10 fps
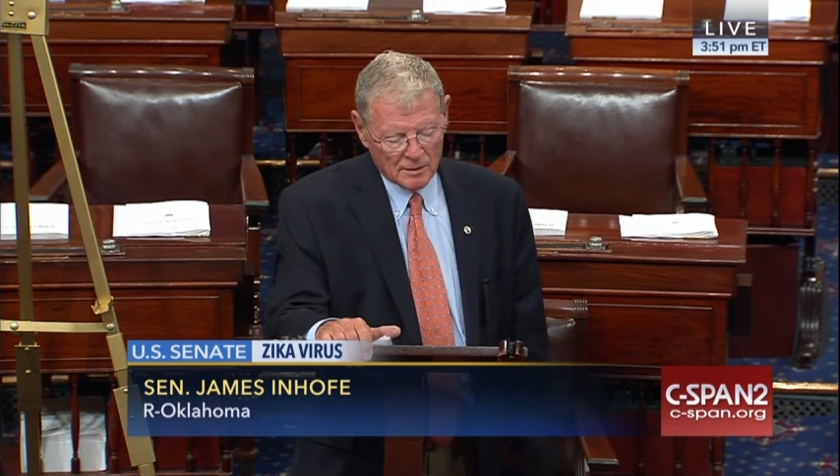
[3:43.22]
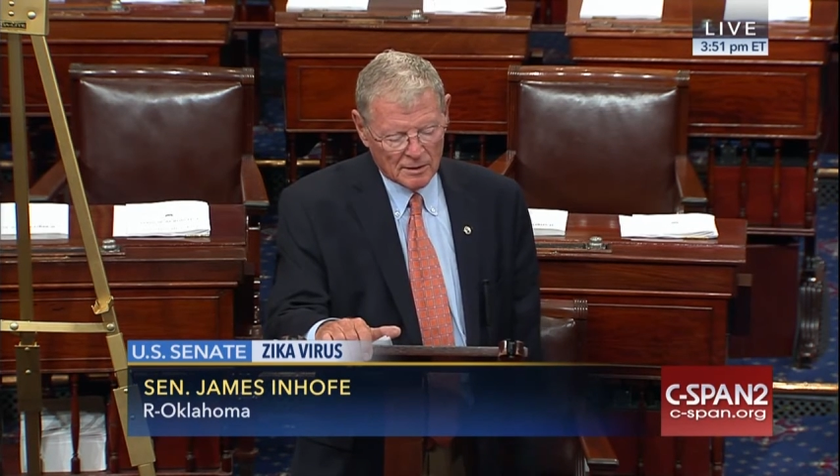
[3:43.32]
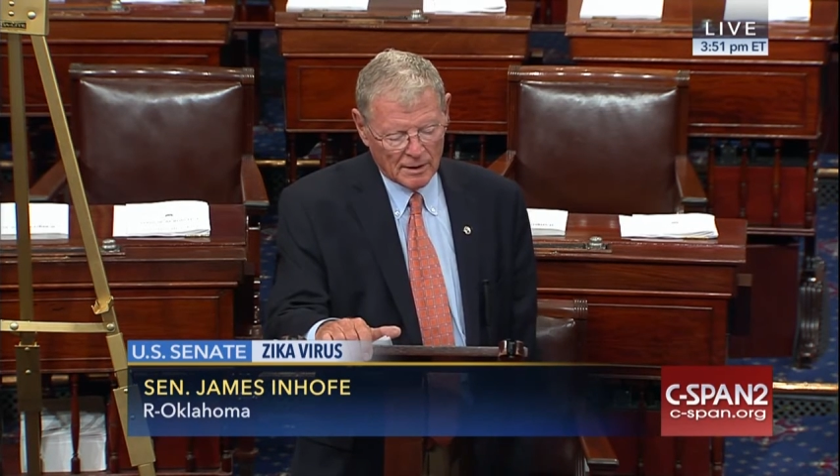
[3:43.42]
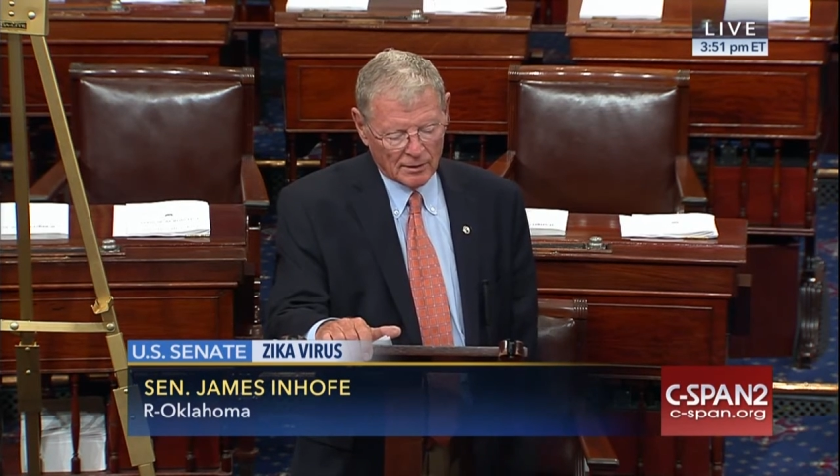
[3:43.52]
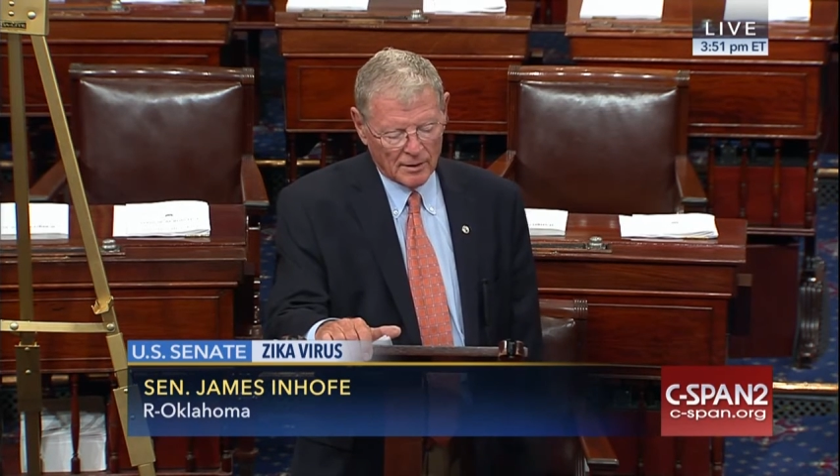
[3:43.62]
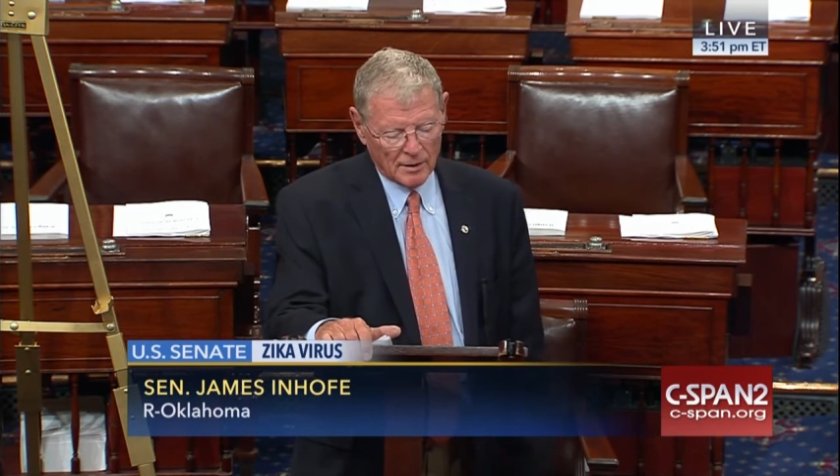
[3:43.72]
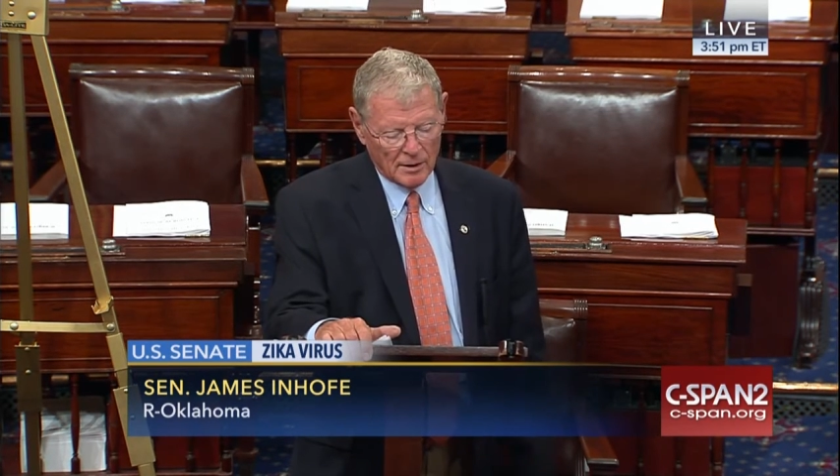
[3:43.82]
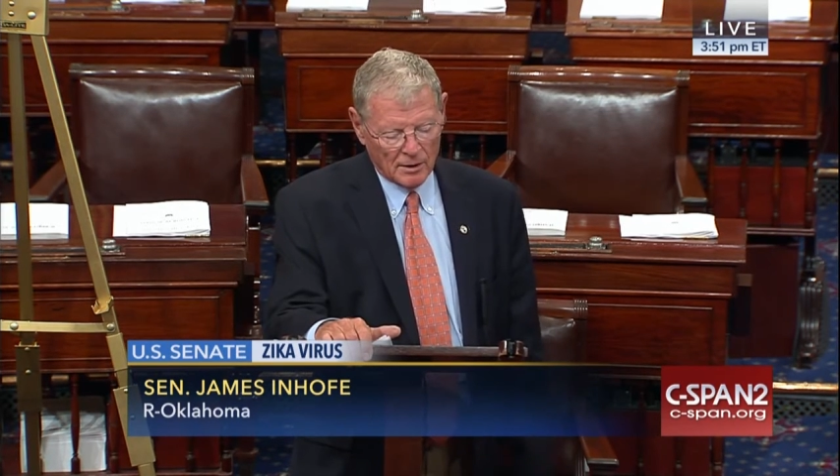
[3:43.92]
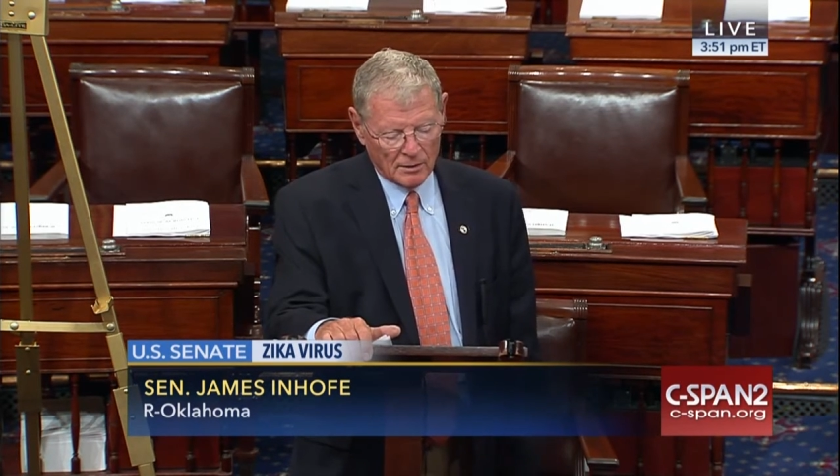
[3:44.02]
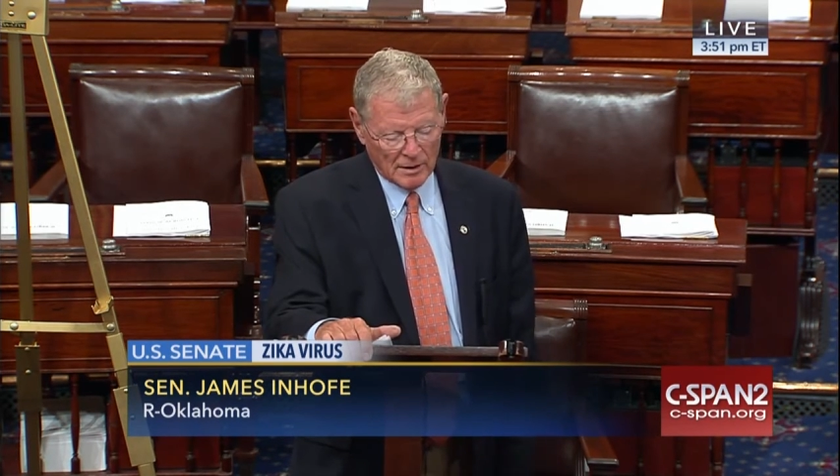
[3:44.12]
Callie
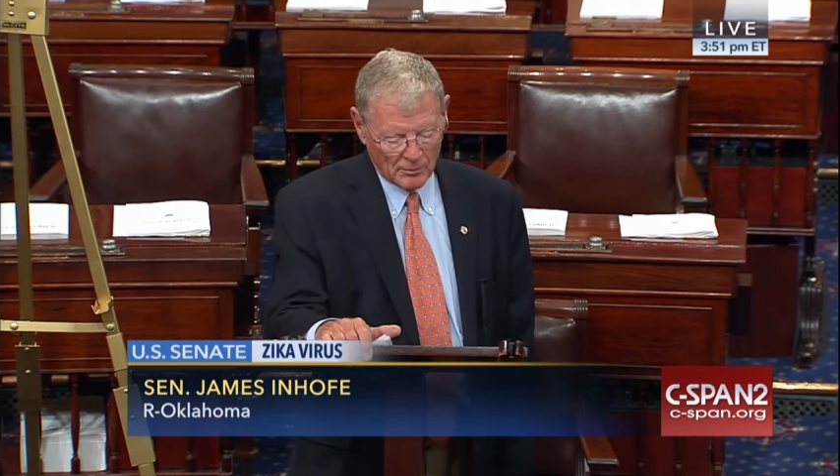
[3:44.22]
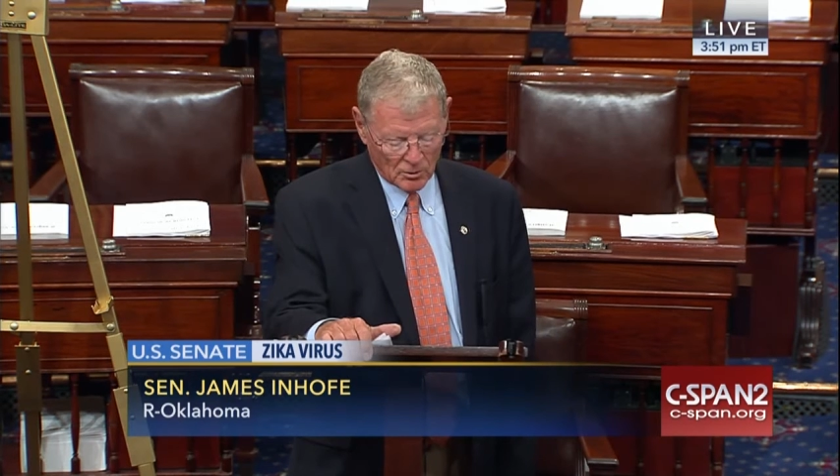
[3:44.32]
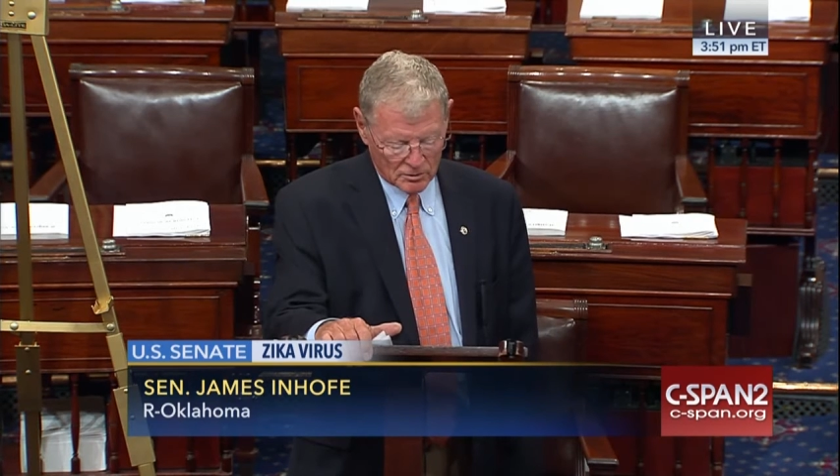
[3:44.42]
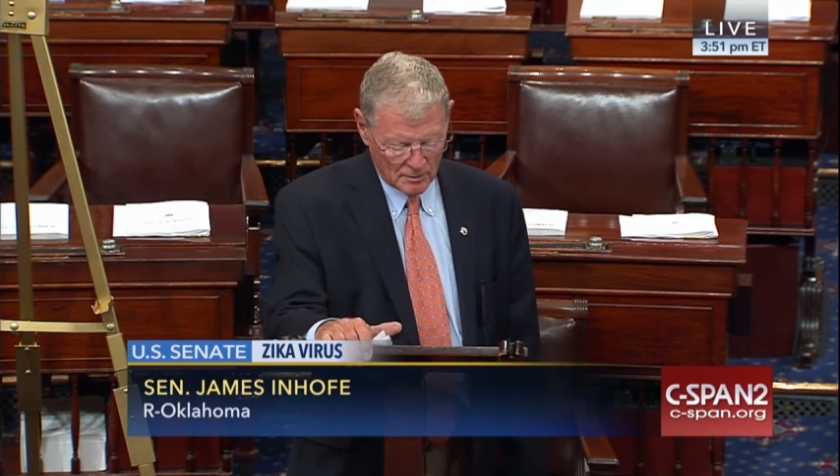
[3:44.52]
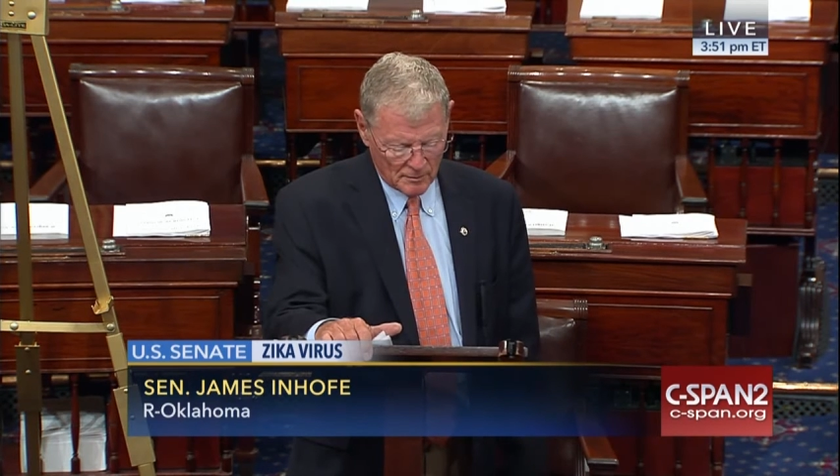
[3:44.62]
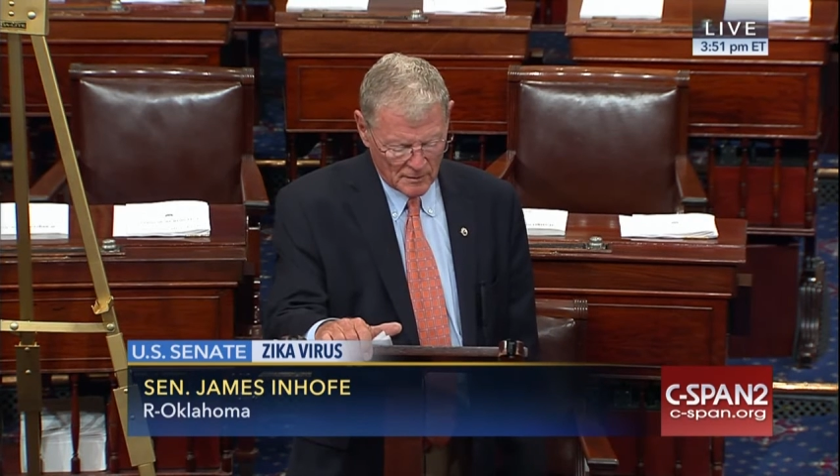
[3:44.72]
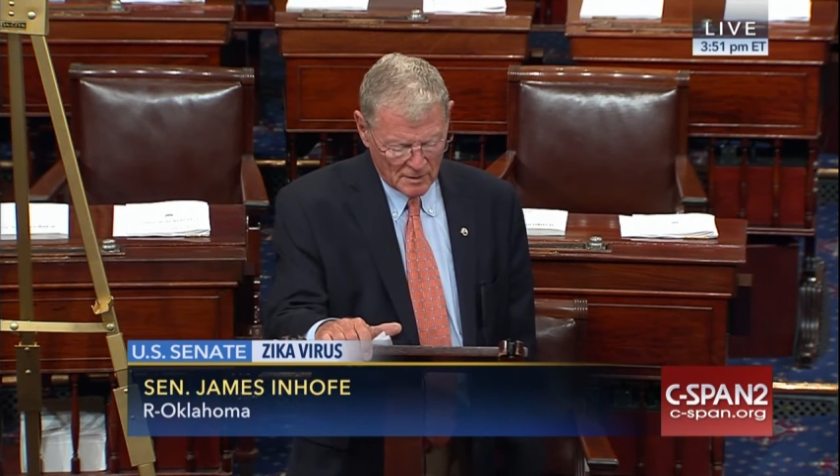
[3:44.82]
uh, Hamilton.